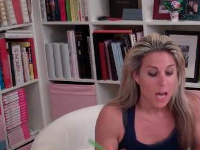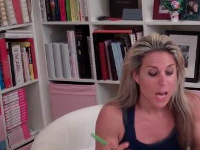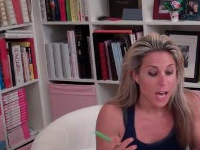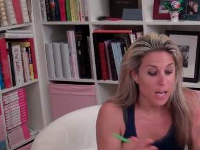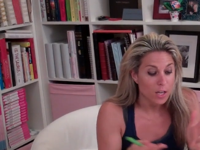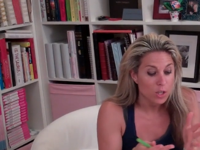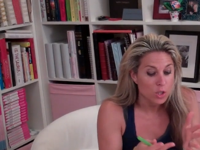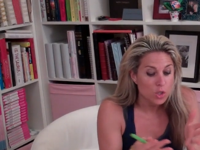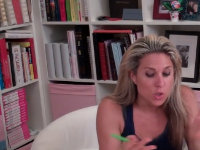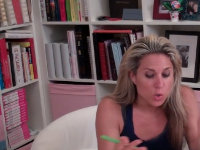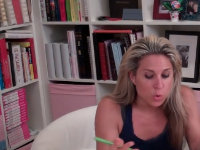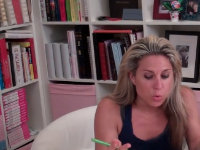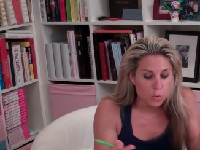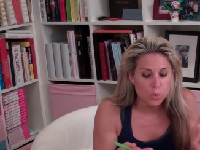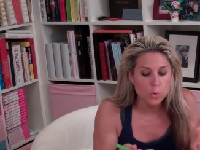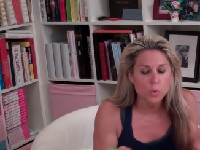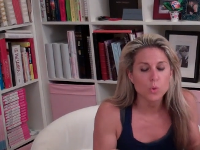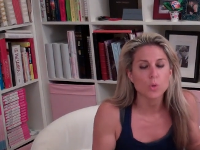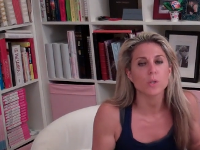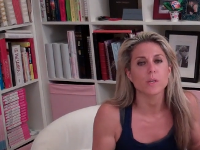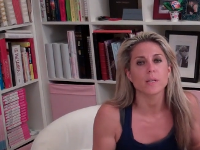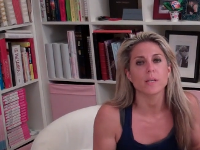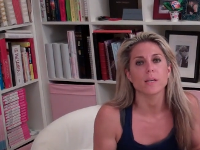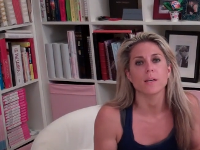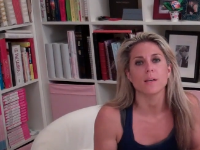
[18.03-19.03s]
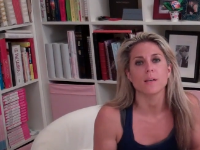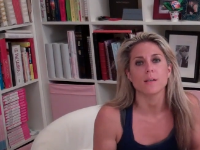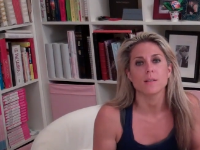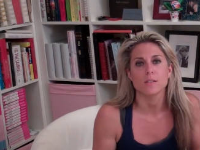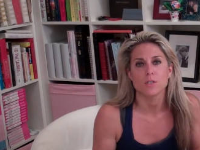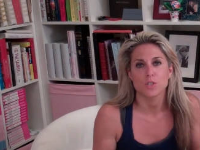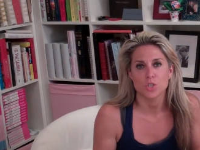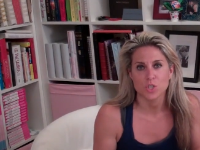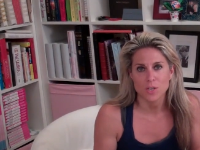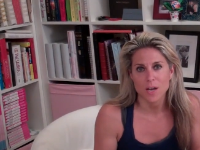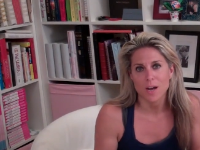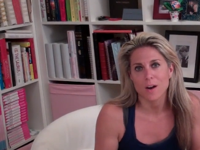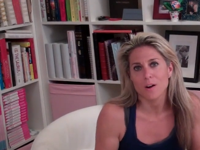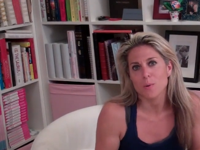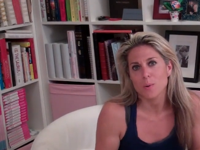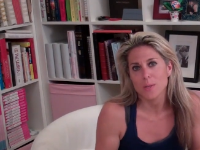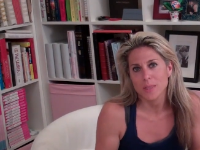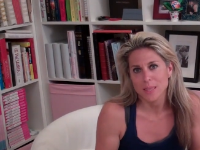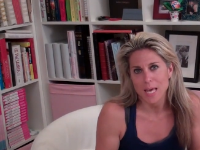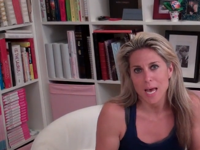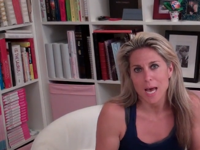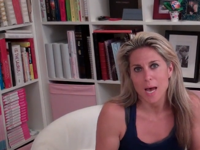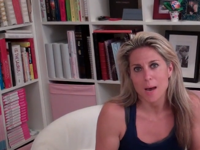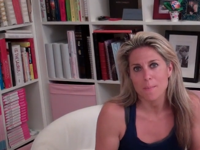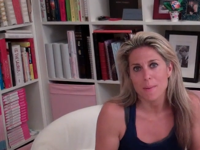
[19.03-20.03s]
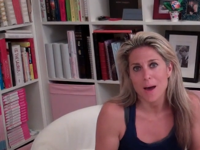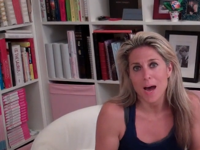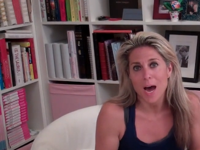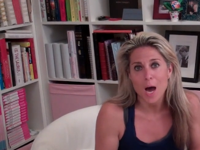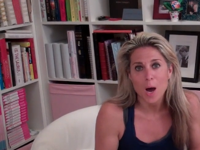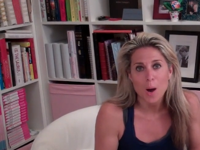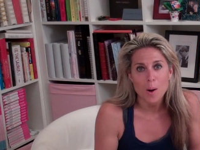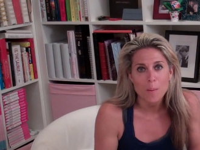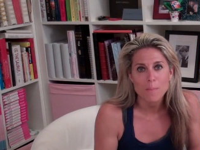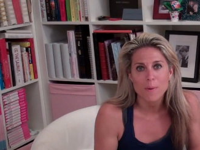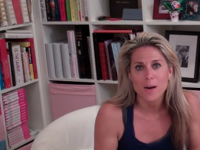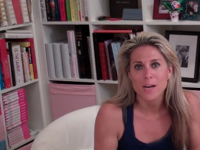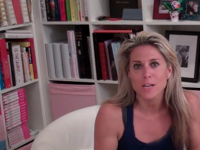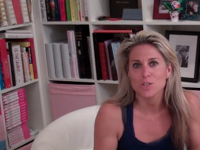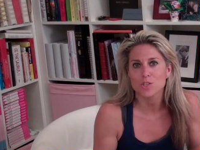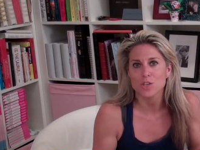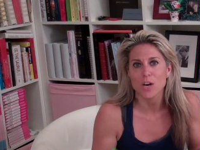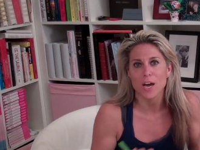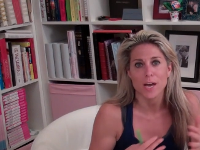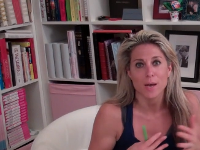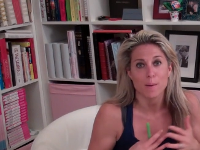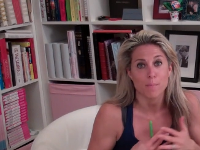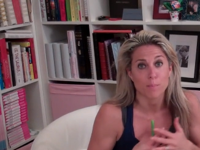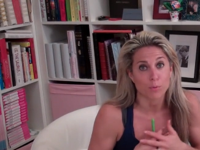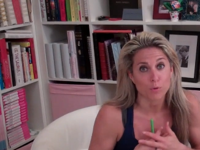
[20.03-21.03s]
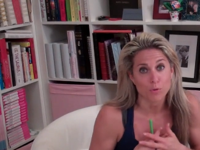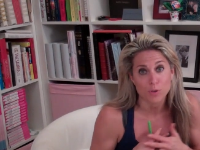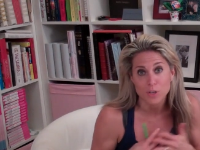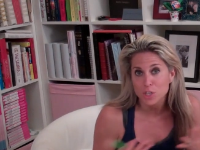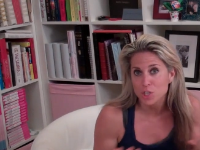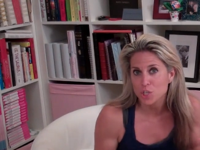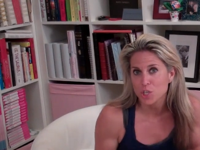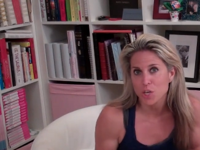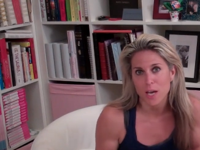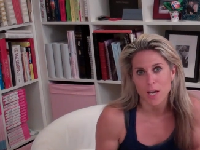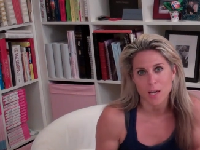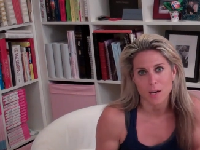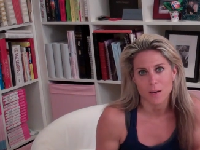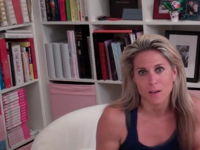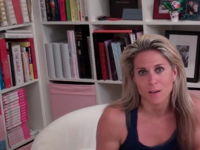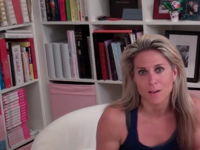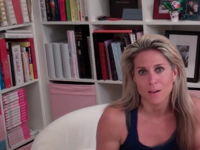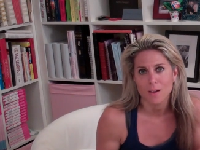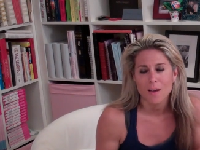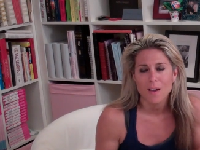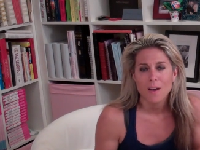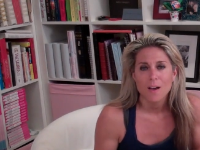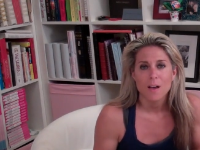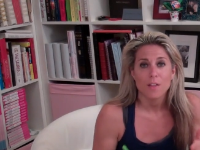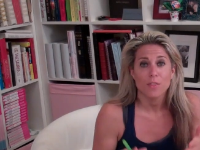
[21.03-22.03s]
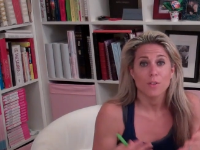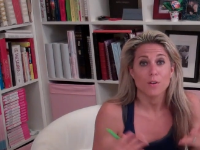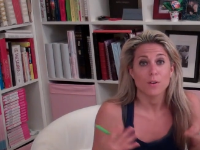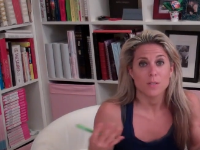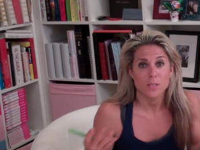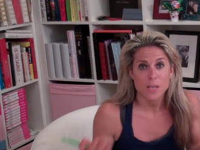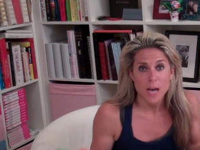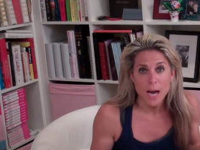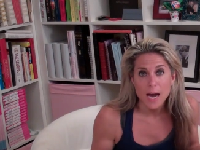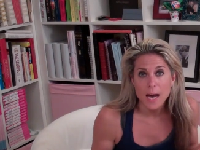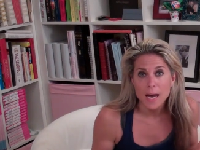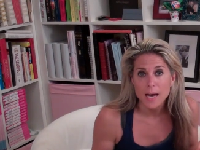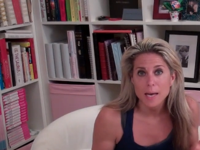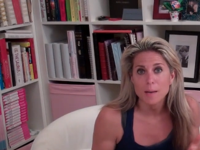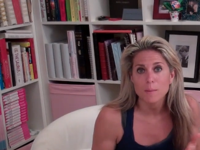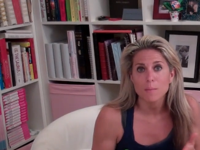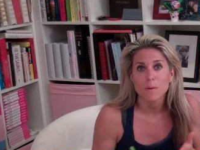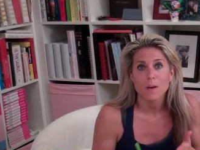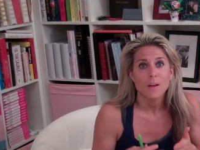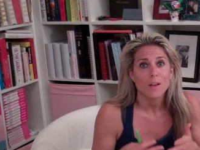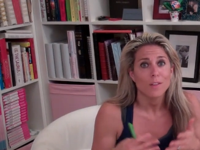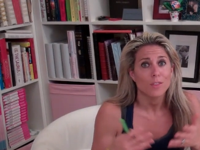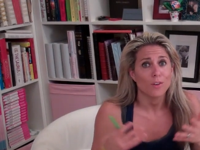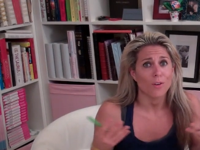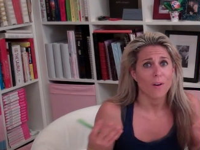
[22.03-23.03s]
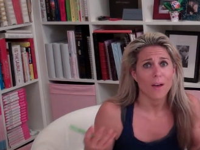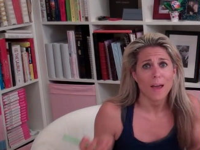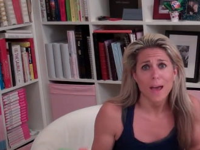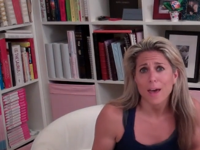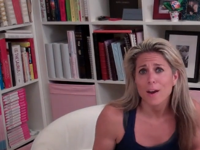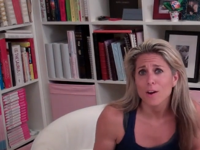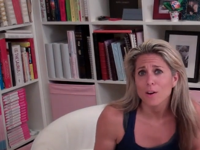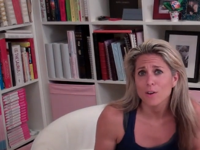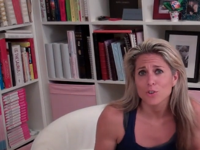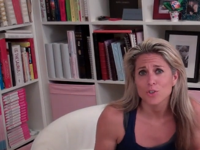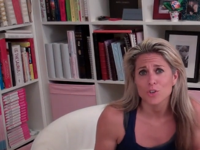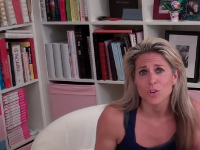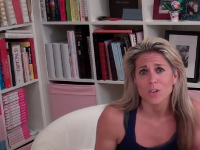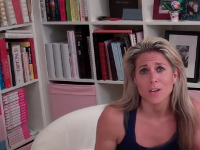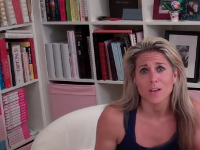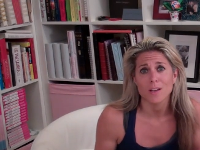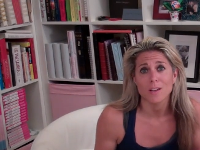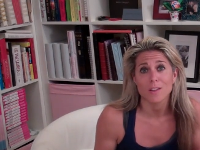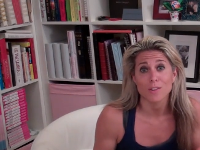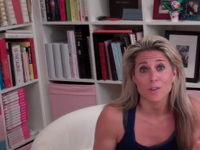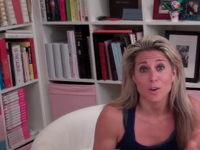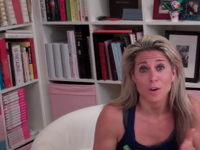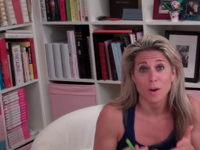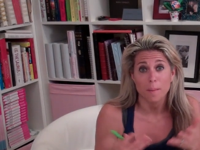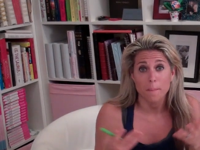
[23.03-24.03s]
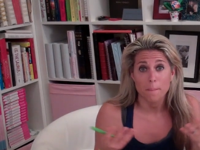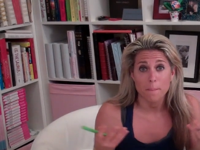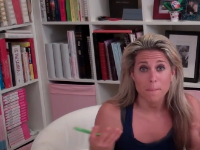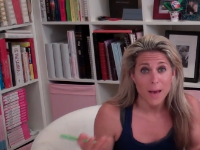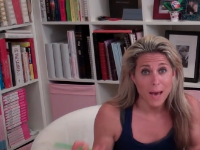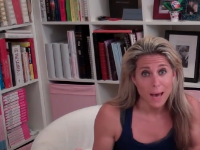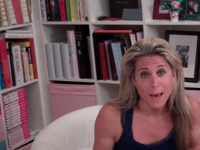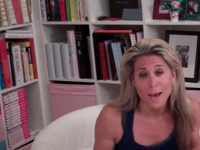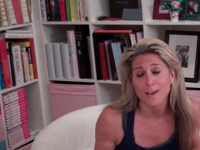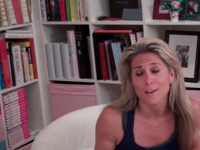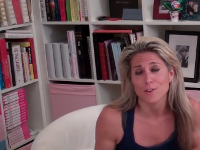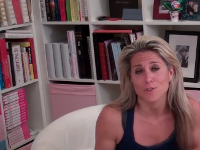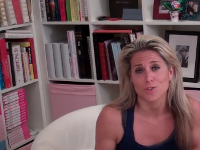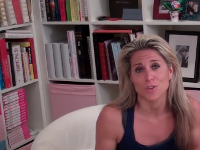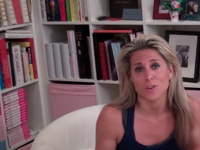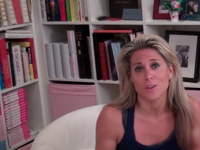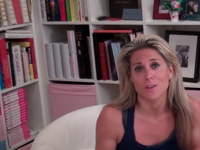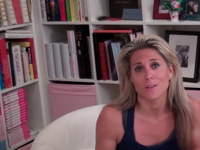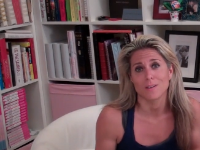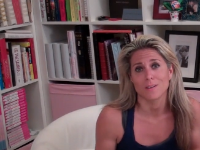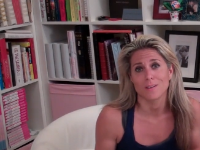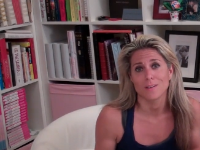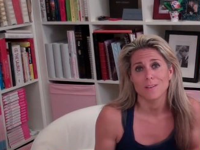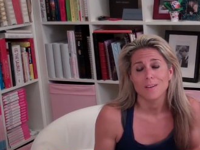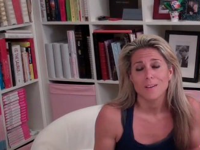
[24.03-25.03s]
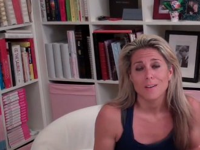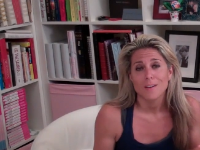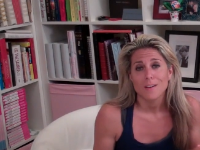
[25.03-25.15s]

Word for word: and truly share with them how much I appreciated their time, their energy, their compassion